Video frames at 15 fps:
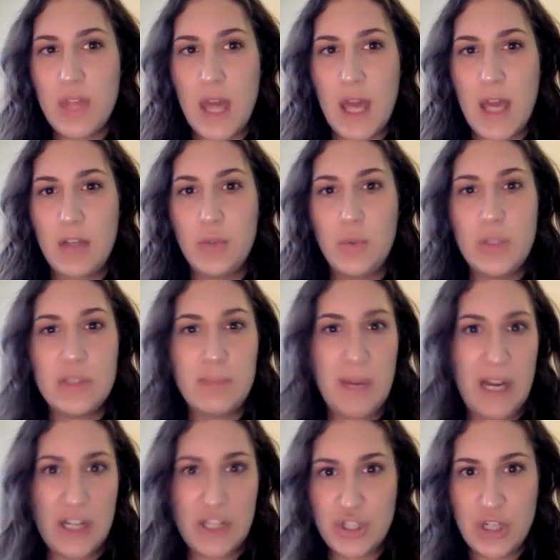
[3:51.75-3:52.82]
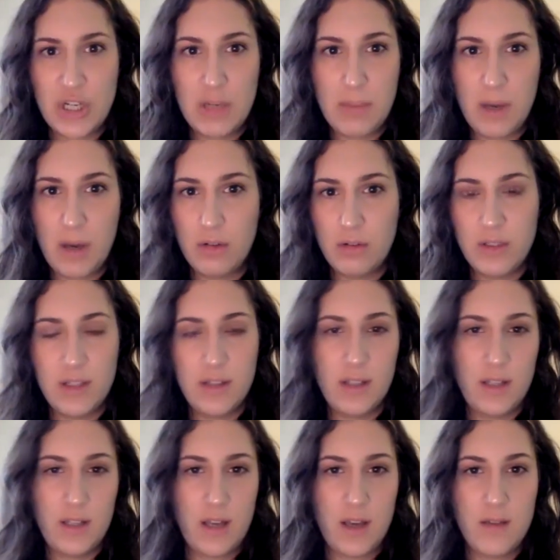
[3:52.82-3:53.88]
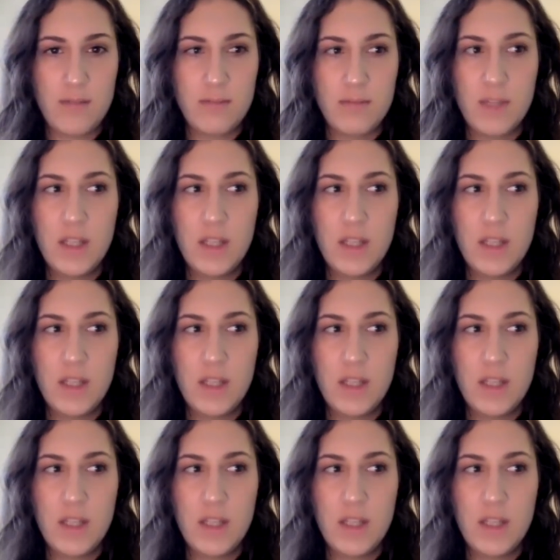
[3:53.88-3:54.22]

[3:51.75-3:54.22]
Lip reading: and who is passionate about, um,